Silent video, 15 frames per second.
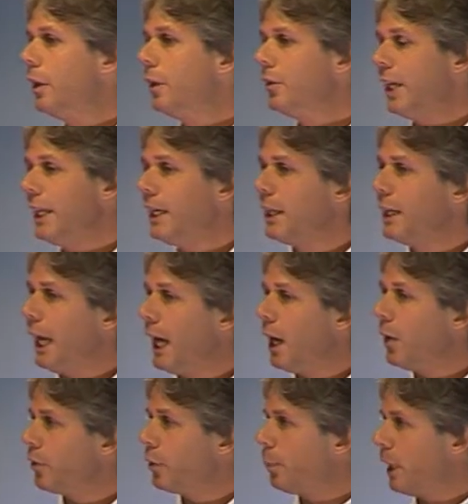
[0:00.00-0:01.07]
taking care
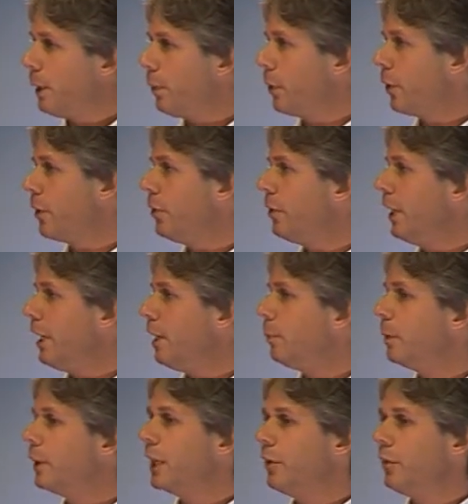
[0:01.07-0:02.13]
of the people on the team,
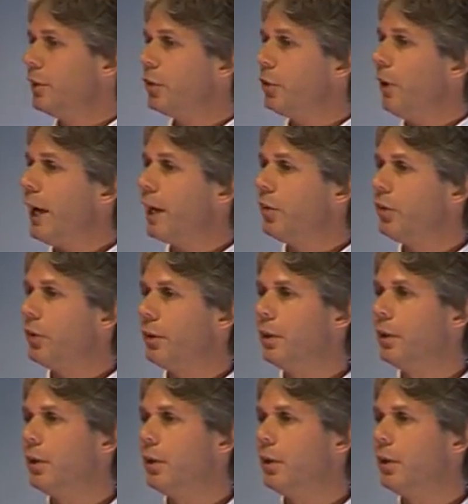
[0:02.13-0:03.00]
giving direction,